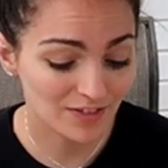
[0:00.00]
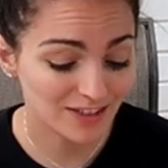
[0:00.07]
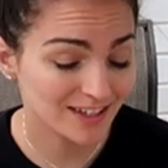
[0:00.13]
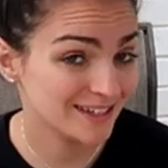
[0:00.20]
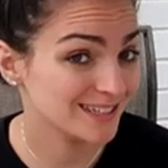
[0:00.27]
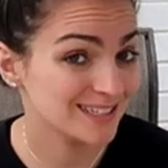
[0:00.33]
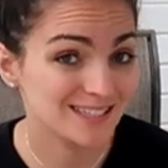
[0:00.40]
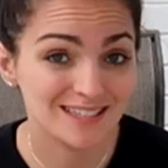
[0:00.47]

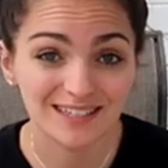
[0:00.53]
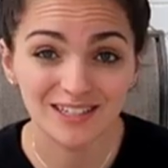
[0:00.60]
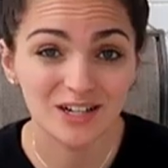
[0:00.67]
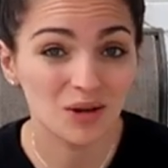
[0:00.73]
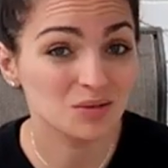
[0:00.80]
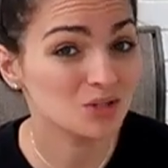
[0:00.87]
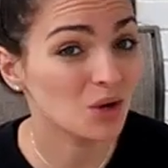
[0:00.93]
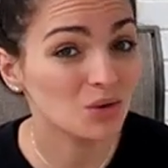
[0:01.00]
everything's, you
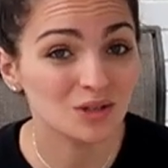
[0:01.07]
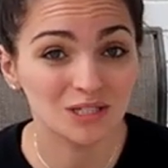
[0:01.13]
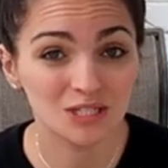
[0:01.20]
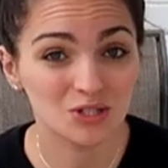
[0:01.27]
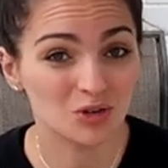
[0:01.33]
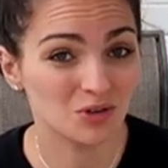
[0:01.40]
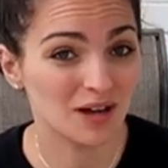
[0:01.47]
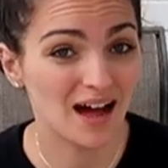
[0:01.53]
know, totally
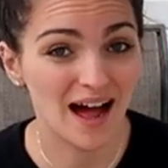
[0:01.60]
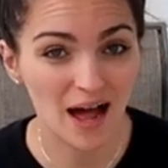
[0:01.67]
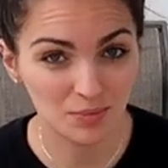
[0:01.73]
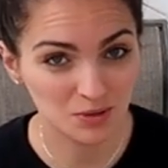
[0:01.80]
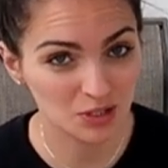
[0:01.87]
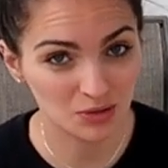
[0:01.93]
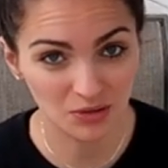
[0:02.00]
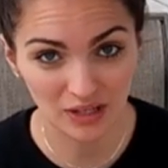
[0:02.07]
sold out
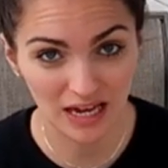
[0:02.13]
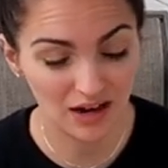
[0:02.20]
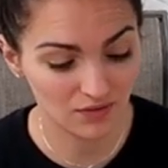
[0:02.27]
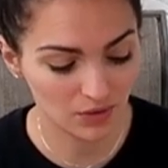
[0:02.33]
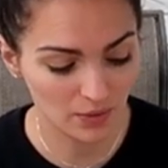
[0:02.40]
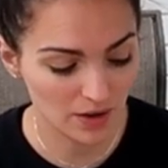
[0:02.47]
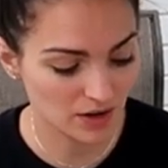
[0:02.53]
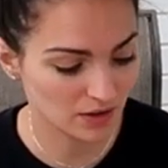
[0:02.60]
absolutely
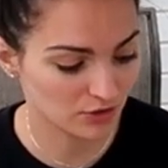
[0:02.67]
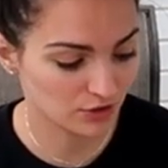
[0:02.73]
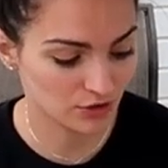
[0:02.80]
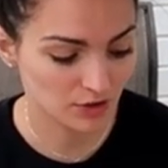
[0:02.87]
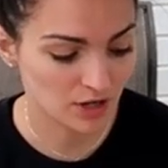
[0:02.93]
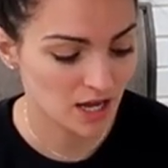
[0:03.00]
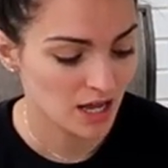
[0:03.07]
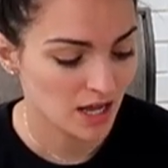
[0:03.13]
everywhere
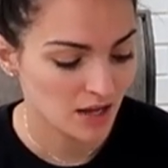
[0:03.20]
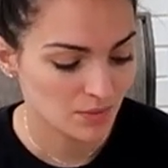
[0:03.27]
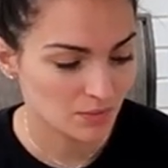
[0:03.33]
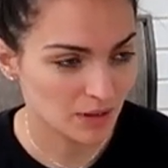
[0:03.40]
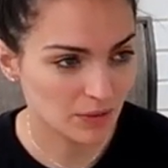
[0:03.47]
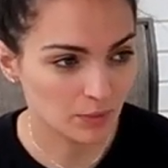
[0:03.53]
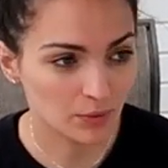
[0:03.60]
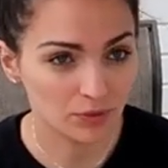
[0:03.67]
for
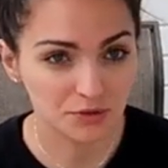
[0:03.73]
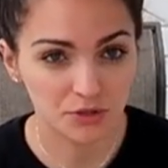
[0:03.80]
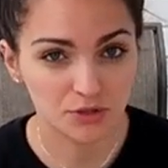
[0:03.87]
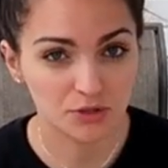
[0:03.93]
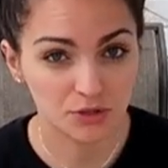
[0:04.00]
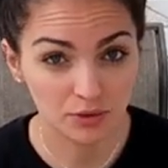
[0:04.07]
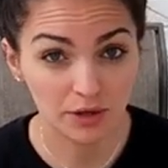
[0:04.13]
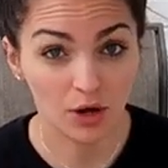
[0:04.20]
people
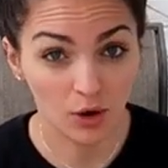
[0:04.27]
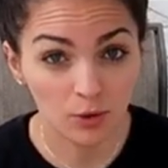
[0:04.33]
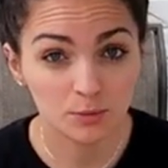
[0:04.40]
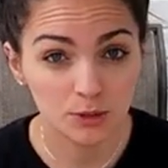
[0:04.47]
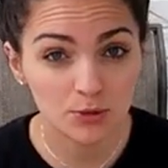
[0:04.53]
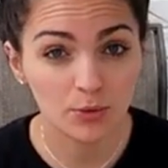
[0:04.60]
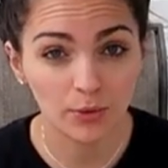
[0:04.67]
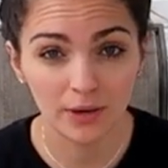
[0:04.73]
doing
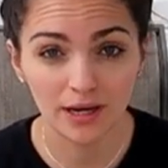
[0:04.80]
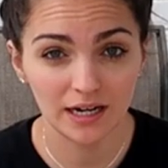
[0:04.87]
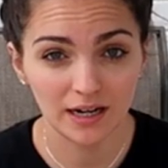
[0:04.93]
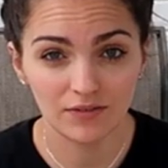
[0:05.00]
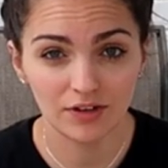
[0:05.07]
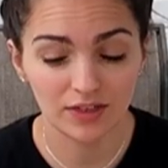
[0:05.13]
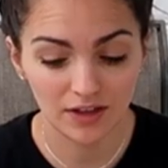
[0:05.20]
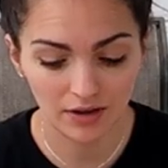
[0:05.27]
homeschooling and
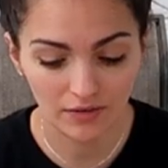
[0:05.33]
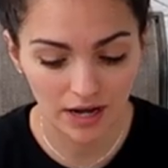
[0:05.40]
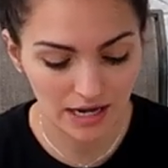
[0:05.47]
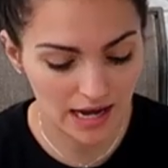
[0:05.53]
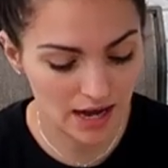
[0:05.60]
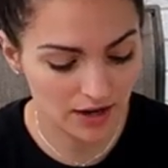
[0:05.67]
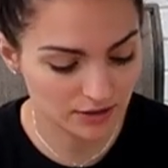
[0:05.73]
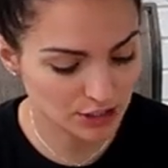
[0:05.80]
everything
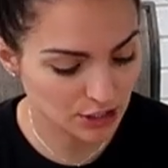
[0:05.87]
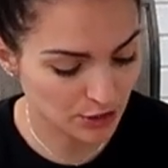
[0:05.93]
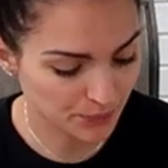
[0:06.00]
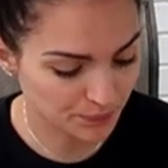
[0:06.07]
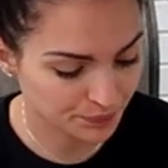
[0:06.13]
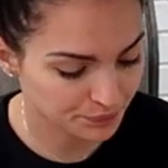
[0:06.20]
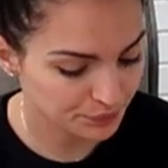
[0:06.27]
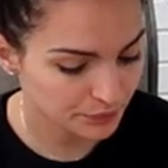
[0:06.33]
right now.
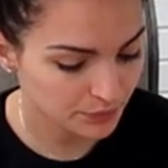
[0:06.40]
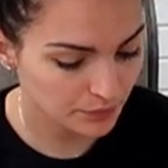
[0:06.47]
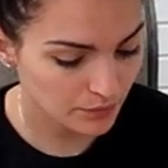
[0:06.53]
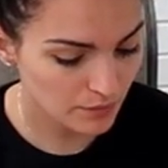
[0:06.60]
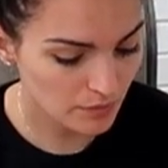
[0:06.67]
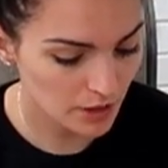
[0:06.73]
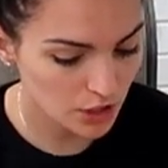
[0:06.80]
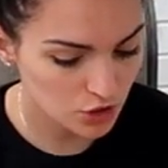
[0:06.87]
So
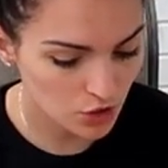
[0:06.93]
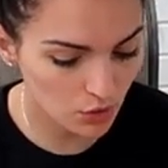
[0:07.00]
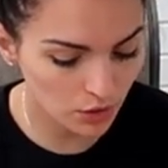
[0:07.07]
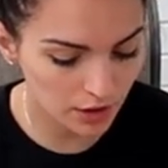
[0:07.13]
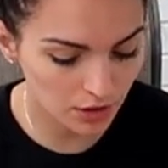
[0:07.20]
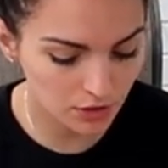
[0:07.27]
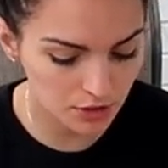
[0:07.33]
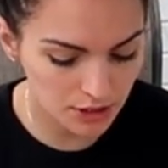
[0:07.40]

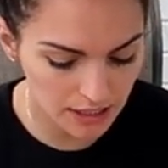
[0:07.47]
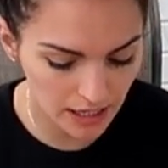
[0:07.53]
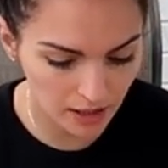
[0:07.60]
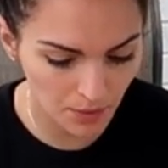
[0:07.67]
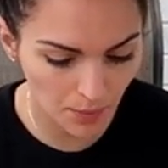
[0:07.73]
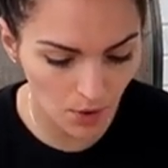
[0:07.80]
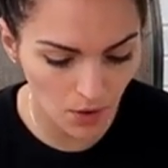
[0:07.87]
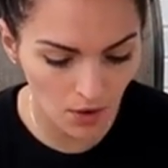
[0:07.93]
totally
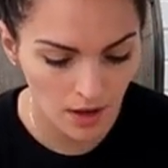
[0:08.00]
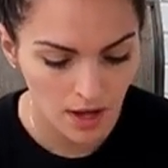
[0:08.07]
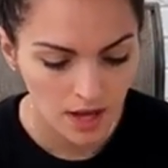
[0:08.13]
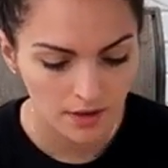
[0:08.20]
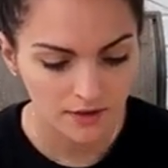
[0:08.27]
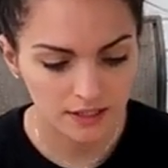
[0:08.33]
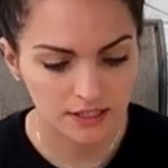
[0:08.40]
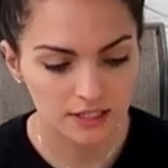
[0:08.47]
understandable.
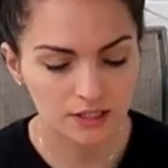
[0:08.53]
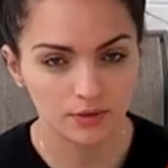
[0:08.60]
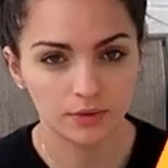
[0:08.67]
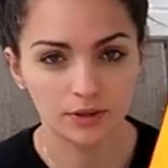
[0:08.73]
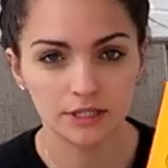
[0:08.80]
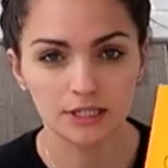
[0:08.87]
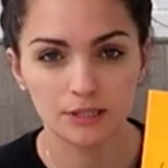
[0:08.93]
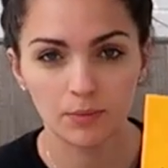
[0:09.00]
This is a
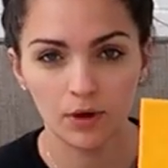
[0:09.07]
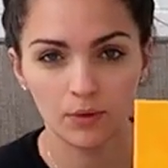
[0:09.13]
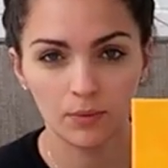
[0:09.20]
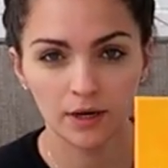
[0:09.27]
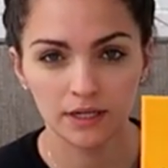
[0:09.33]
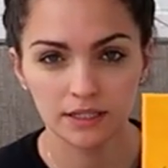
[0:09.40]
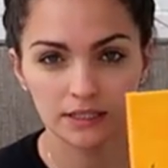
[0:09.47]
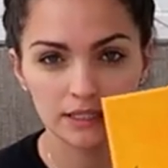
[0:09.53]
really small
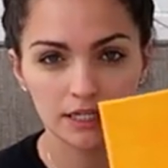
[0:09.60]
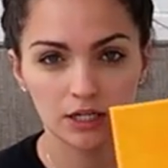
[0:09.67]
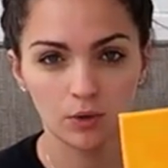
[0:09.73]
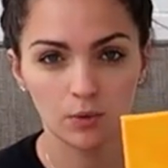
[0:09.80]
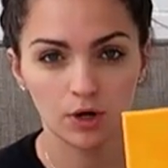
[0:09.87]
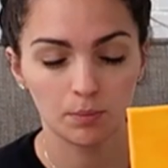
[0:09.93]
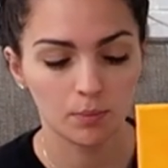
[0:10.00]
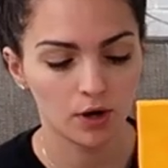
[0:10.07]
one and it's gonna
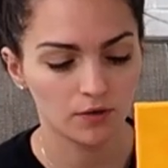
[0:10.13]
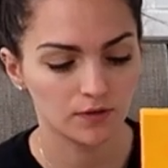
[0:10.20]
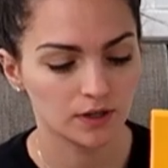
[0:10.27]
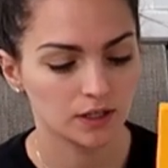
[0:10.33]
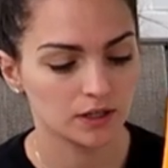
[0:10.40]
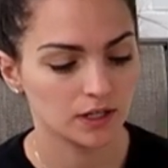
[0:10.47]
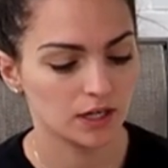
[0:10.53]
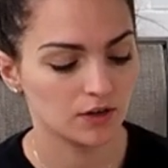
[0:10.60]
work
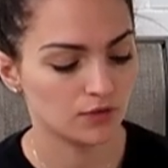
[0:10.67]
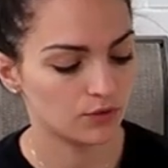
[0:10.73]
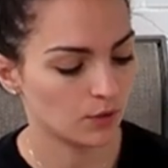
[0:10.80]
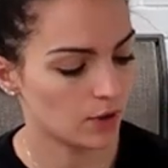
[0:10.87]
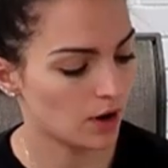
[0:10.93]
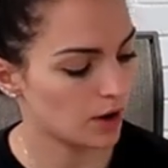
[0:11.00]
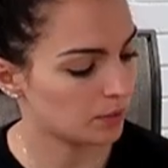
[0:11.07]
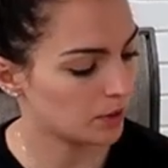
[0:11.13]
perfectly
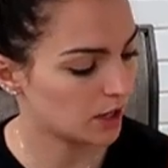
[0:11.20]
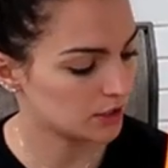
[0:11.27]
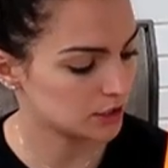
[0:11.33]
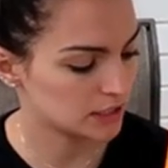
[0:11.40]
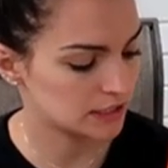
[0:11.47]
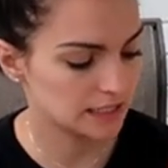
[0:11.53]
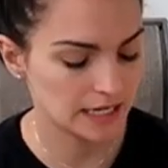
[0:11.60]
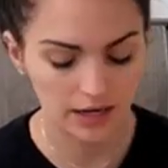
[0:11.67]
for our
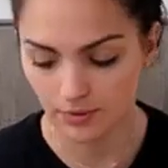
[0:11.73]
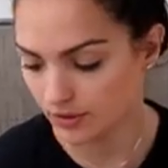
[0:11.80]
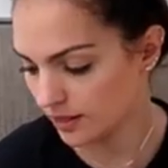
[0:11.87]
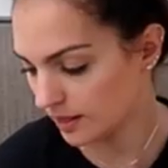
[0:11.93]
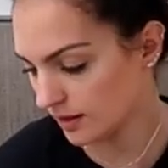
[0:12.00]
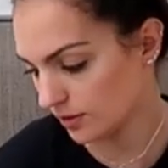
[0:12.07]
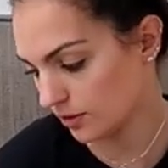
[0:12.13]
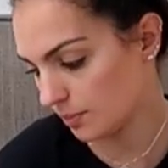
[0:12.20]
project today with a
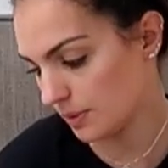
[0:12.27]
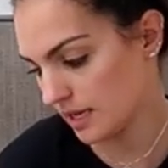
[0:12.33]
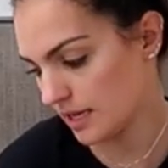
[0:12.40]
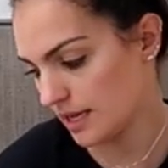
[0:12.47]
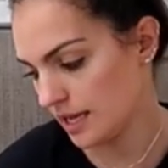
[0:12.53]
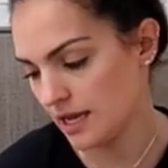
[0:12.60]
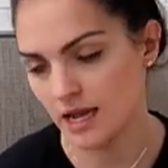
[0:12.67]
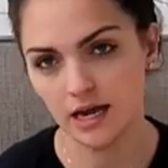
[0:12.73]
little
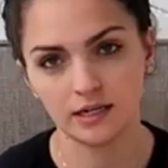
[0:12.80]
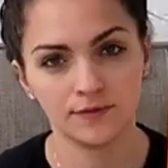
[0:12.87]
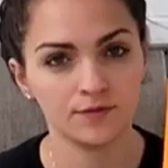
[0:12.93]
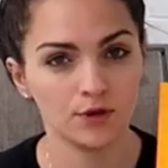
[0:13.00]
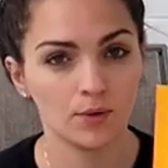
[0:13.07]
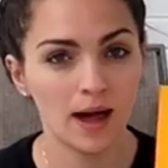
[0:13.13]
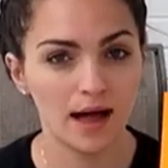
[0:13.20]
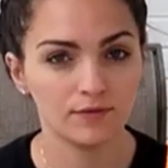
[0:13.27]
piggy and if
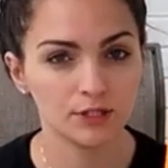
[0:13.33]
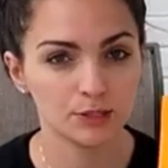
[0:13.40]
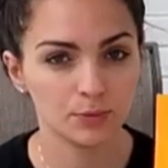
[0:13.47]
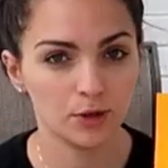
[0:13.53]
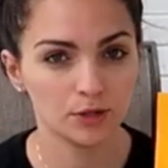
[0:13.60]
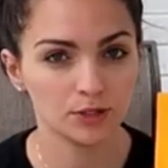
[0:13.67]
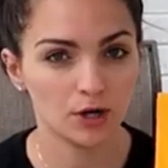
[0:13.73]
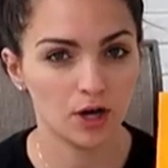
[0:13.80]
you have a
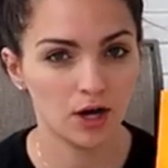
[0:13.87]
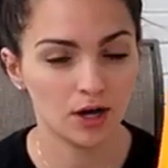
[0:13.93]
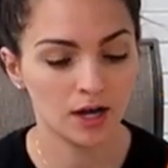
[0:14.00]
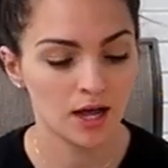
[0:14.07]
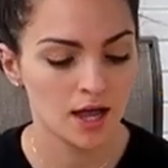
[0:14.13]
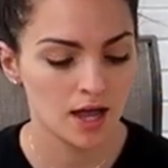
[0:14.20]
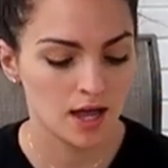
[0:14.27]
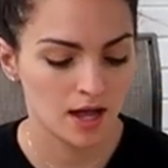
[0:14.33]
small dog.